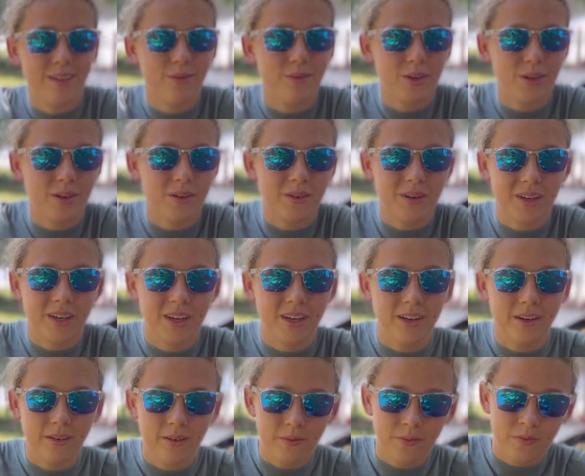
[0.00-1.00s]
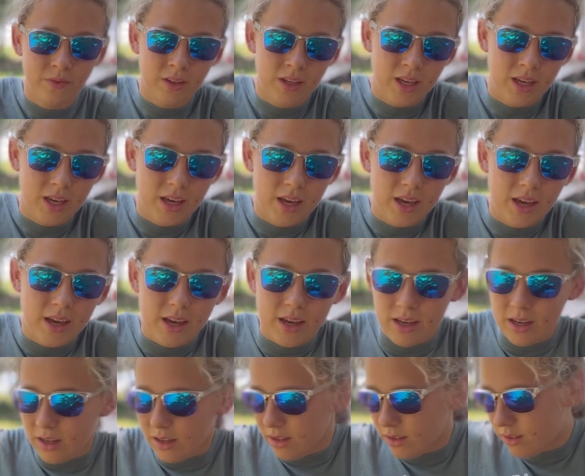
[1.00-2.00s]
feel her really good.
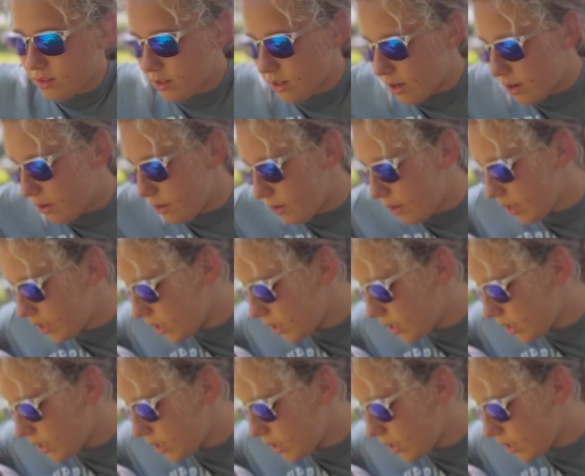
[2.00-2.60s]
So